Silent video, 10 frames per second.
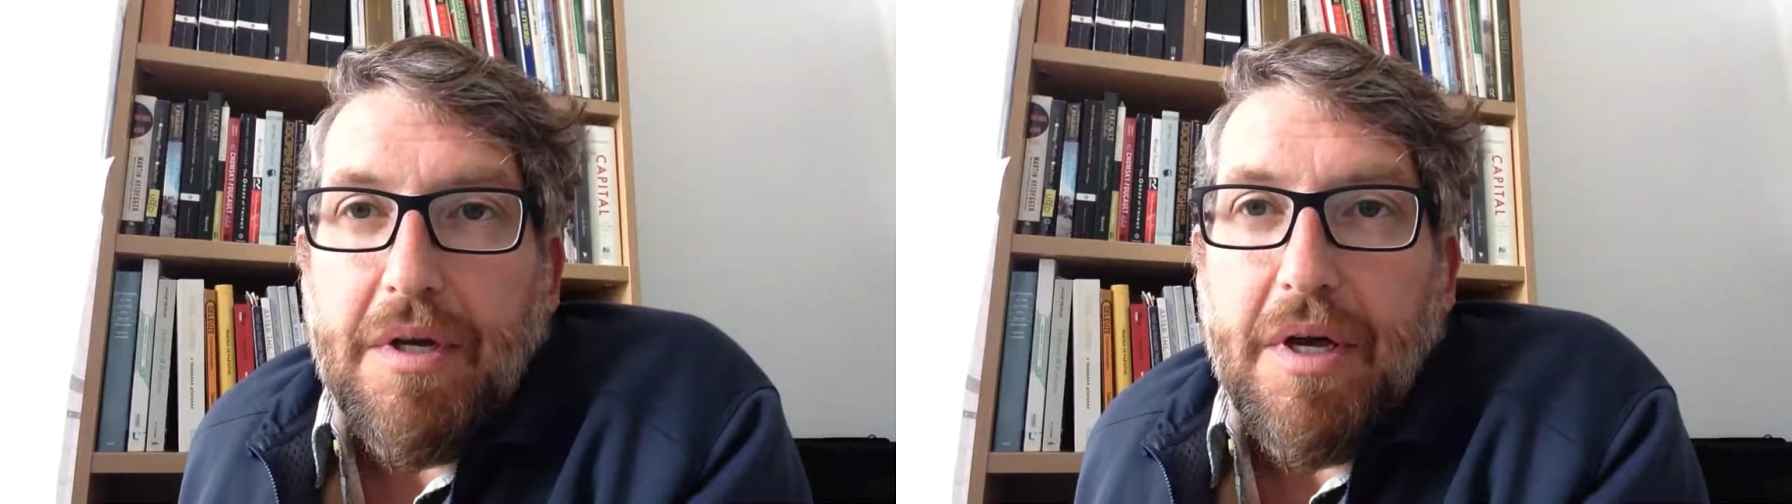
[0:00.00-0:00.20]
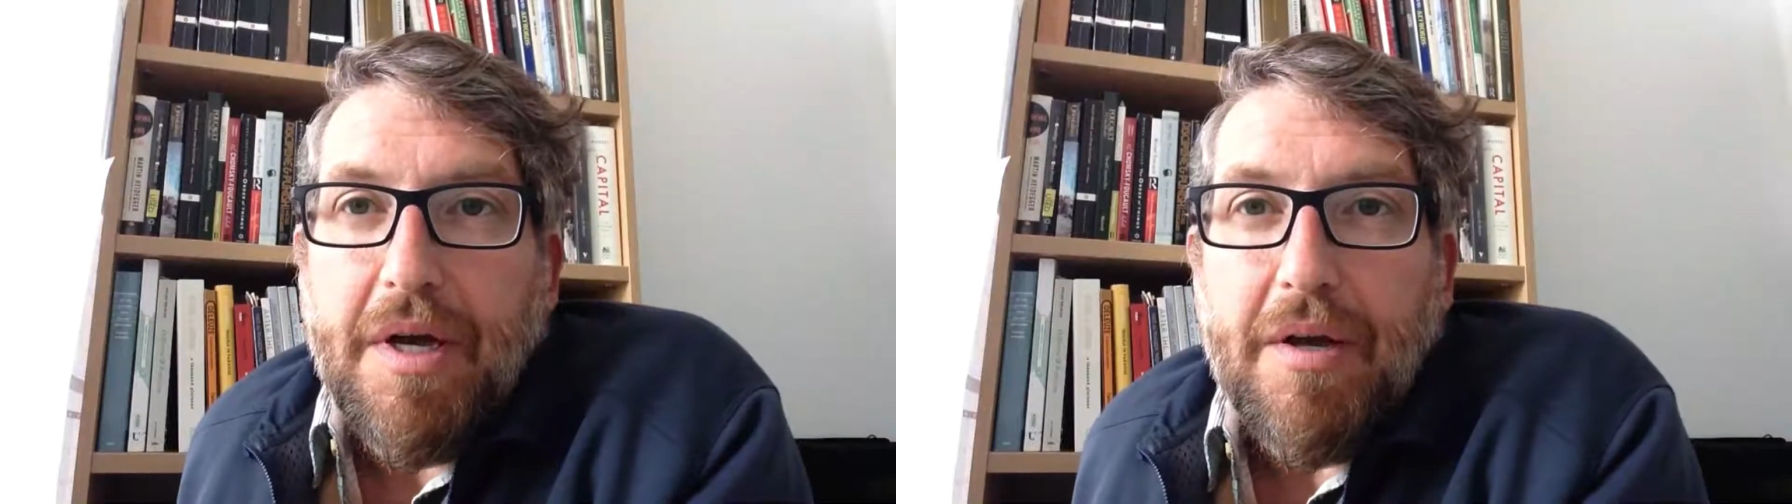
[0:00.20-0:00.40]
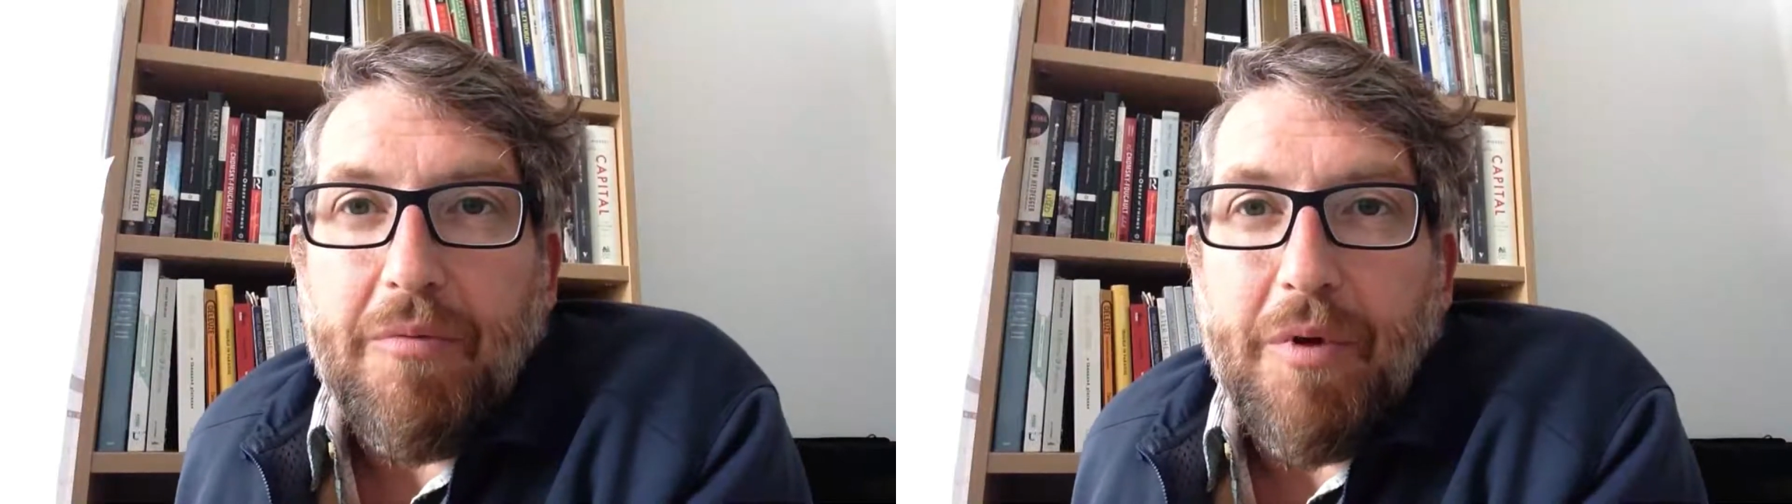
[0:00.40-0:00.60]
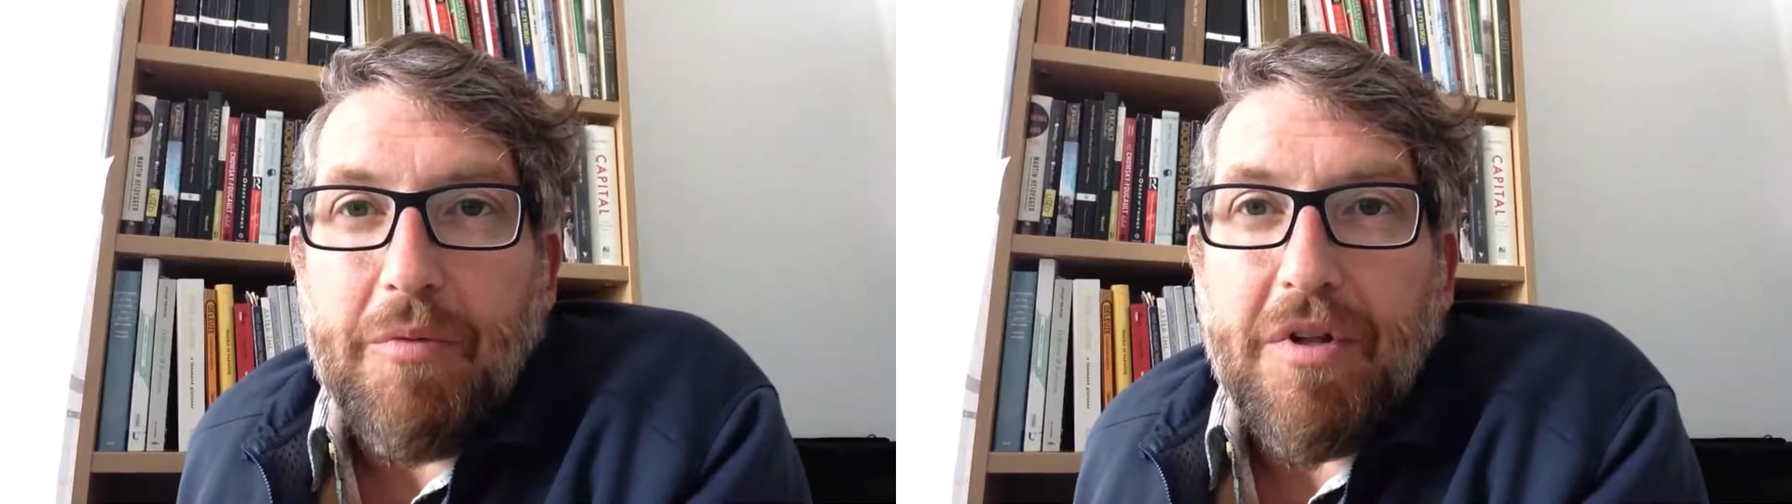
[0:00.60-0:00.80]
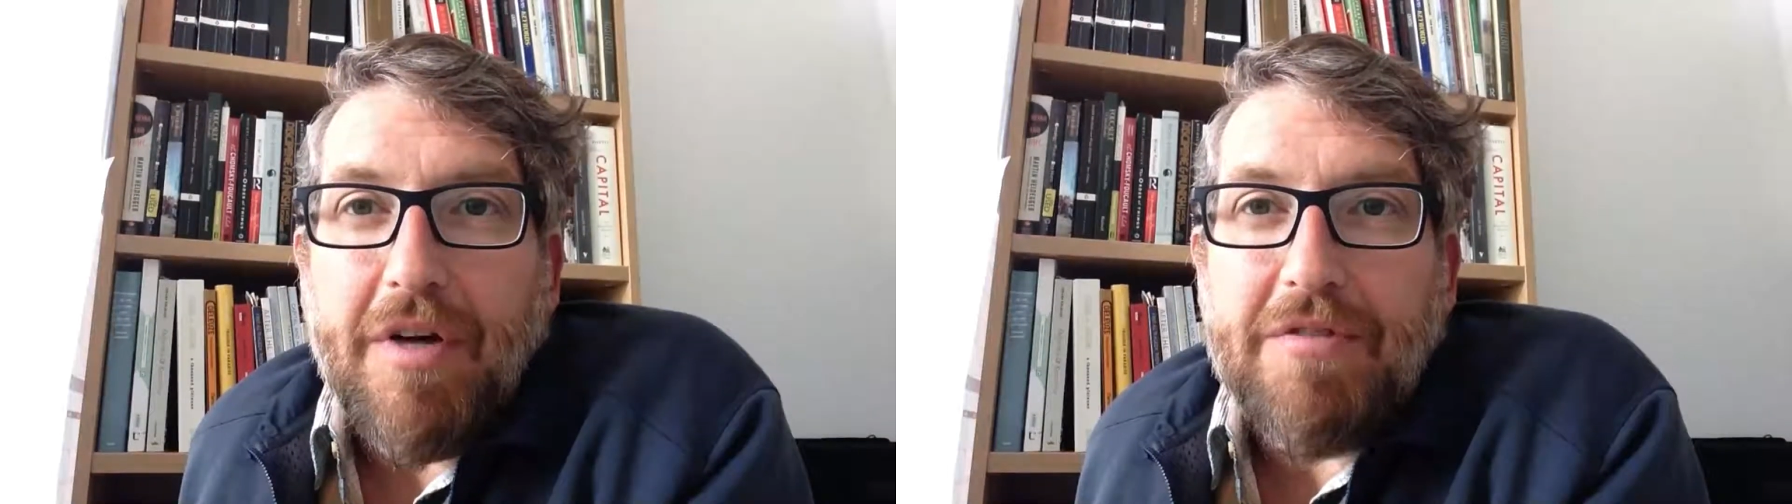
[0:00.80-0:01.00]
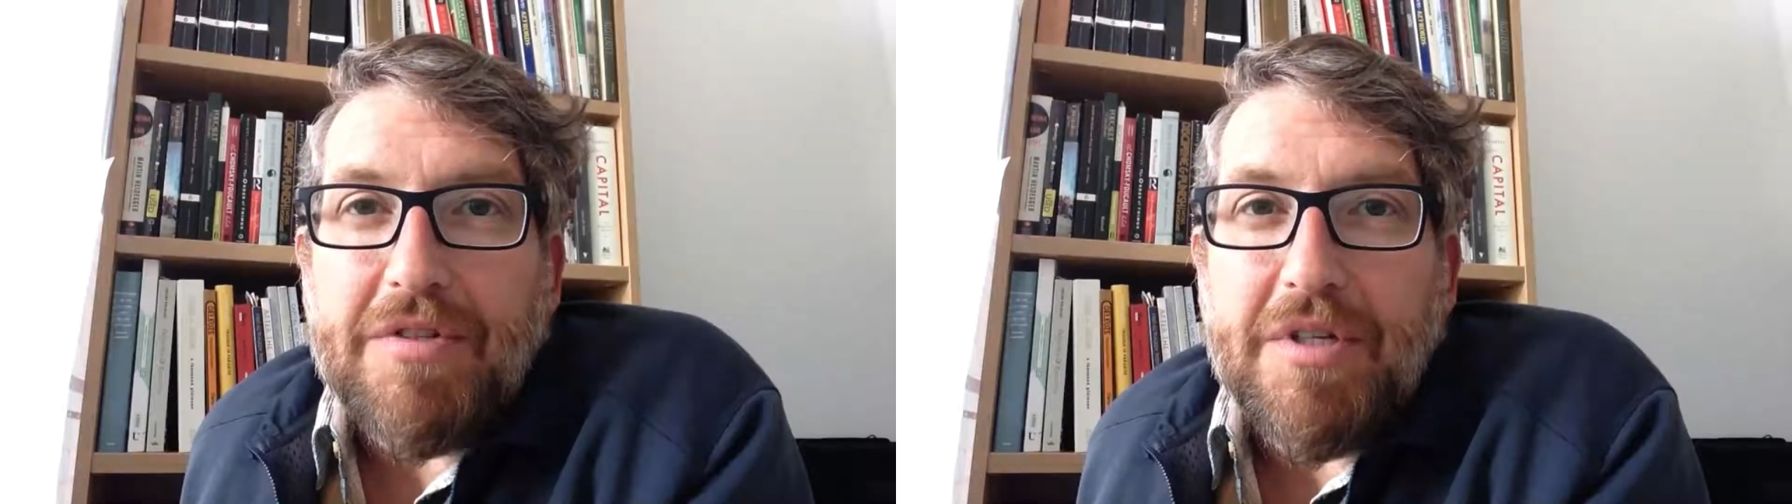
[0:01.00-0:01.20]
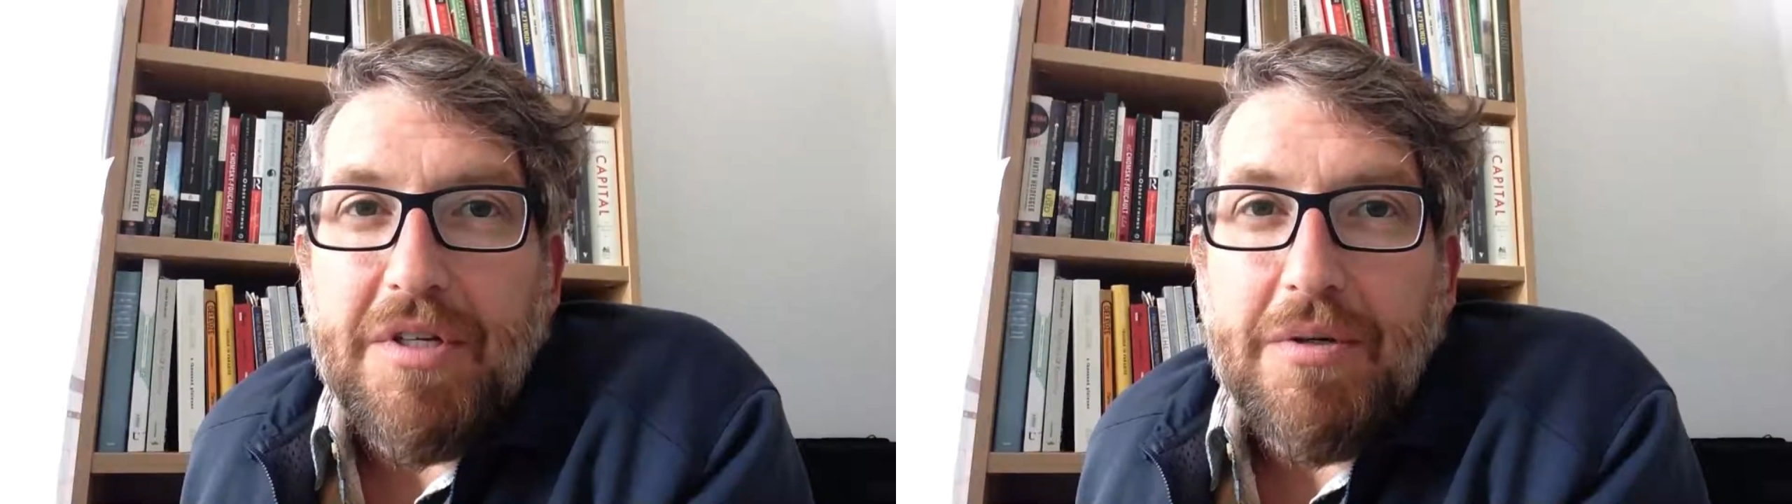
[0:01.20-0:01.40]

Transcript: and we would love to see